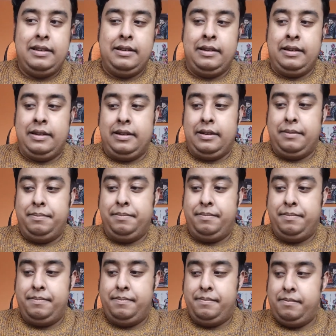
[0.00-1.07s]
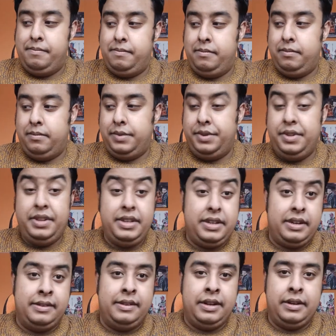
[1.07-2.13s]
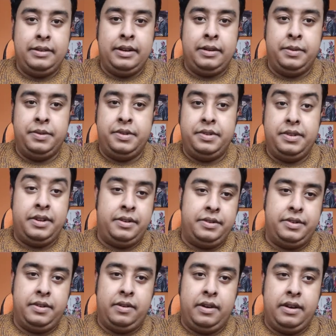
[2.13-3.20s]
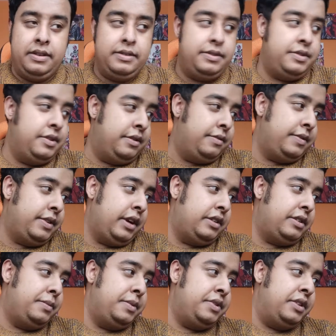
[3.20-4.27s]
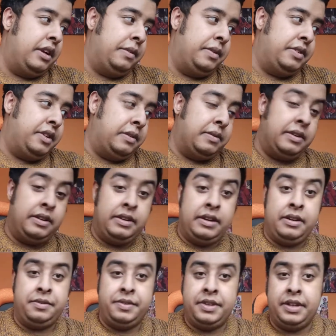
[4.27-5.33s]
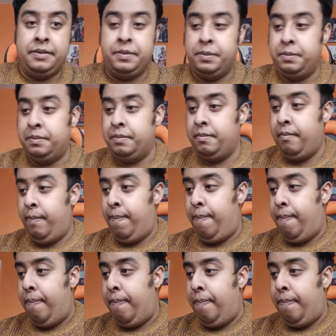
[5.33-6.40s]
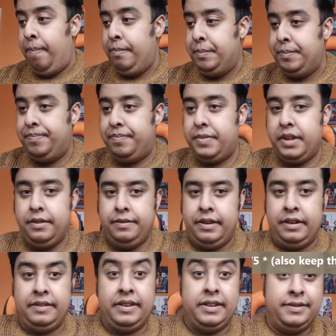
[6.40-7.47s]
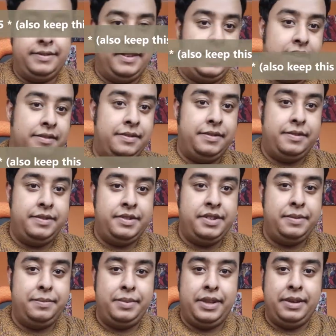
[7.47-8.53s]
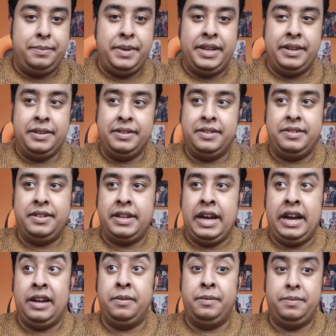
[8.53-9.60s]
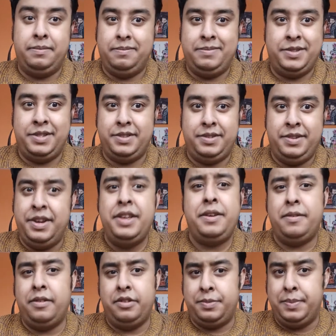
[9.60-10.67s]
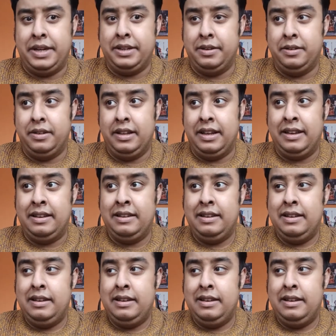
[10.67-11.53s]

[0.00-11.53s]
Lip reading: So yeah, that was alright. So for customer service, I'm gonna have to give them 5 out of 5. Simply because the guy knew I was Bengali,